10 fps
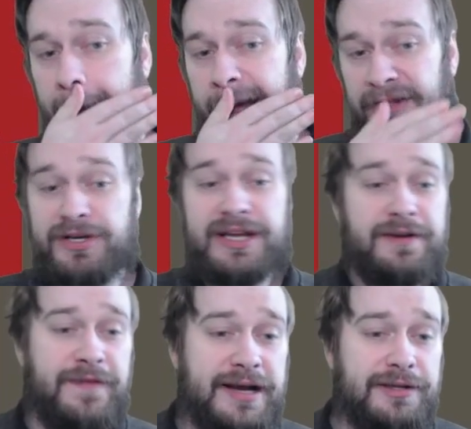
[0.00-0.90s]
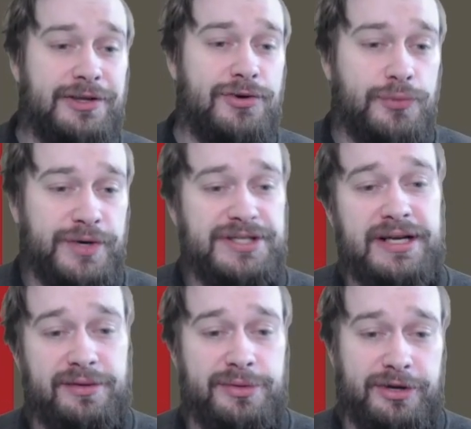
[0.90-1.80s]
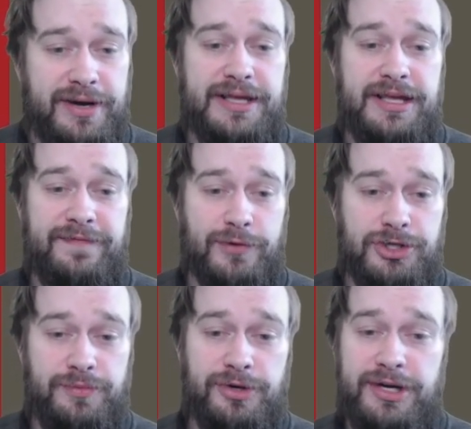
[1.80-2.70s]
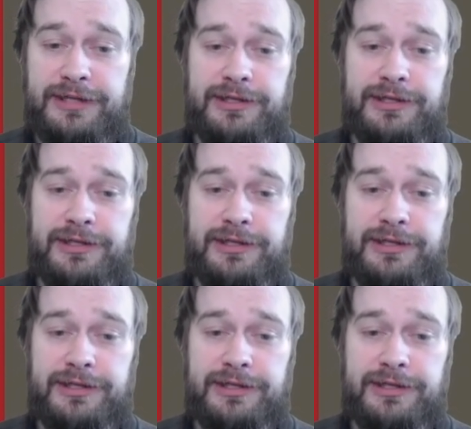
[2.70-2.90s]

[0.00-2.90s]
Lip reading: Looking to find a local retailer with a great Keyforge community?